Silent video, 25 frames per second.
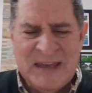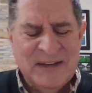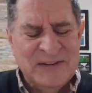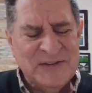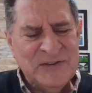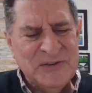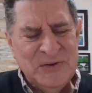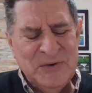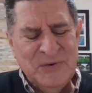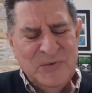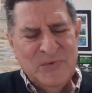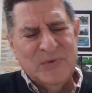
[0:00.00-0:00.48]

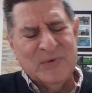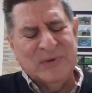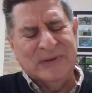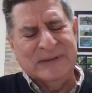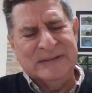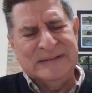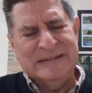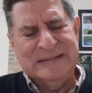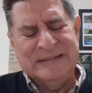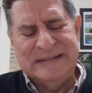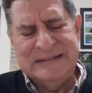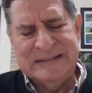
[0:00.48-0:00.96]
can
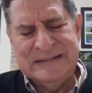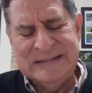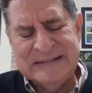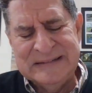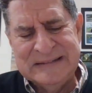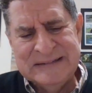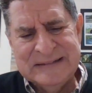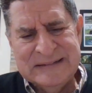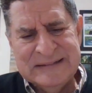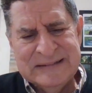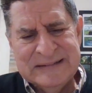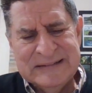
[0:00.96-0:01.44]
you
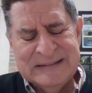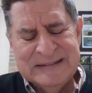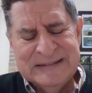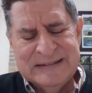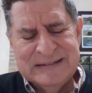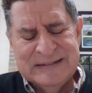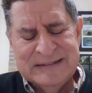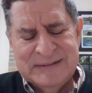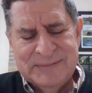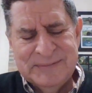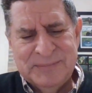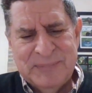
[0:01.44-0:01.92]

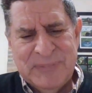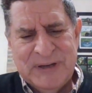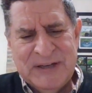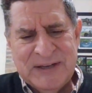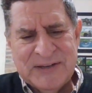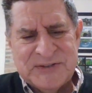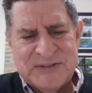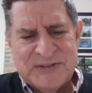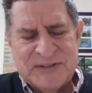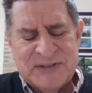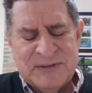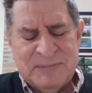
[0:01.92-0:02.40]

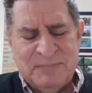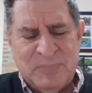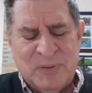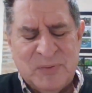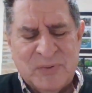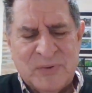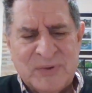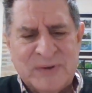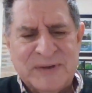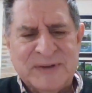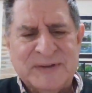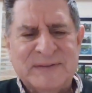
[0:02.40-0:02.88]
be a
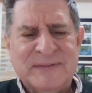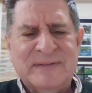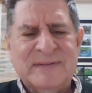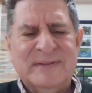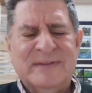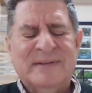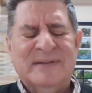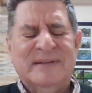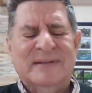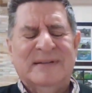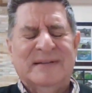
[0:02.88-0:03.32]
support,